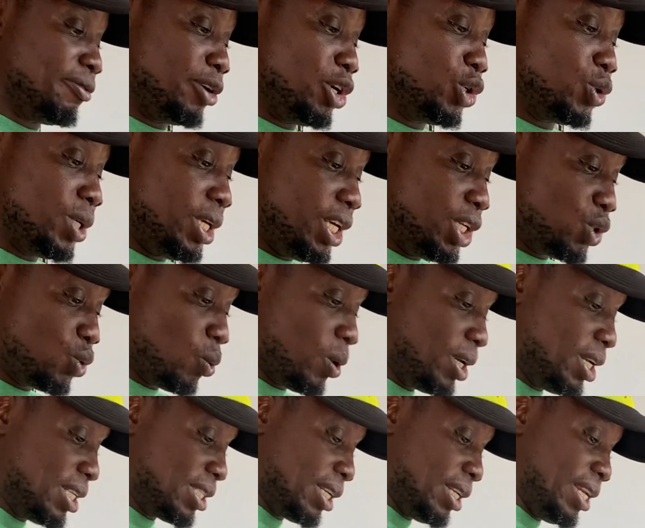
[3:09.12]
you to eat two of
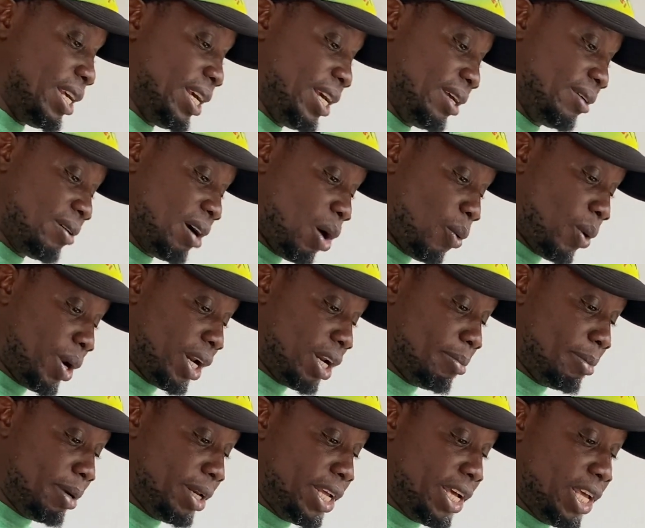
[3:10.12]
these a day or one of them
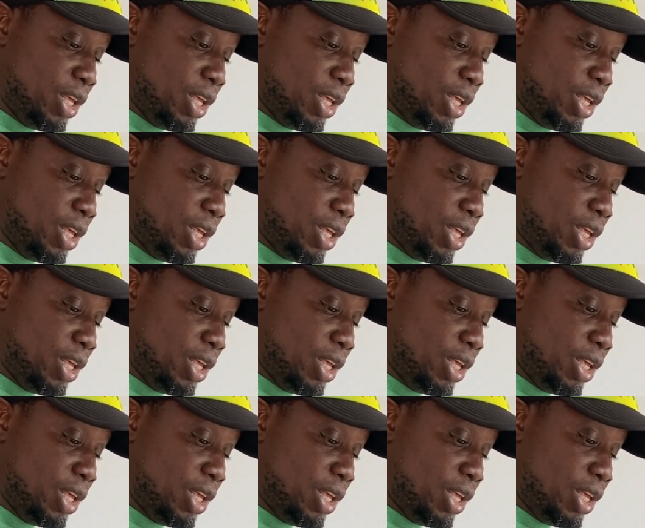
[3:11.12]
a day.